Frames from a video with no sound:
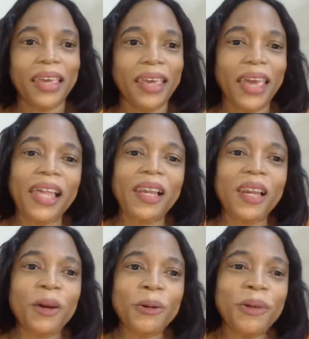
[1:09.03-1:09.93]

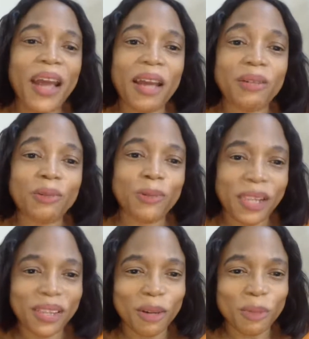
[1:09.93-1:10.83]
Hello and
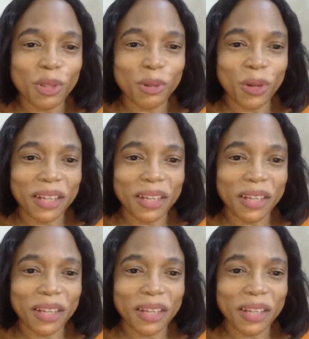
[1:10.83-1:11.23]
welcome to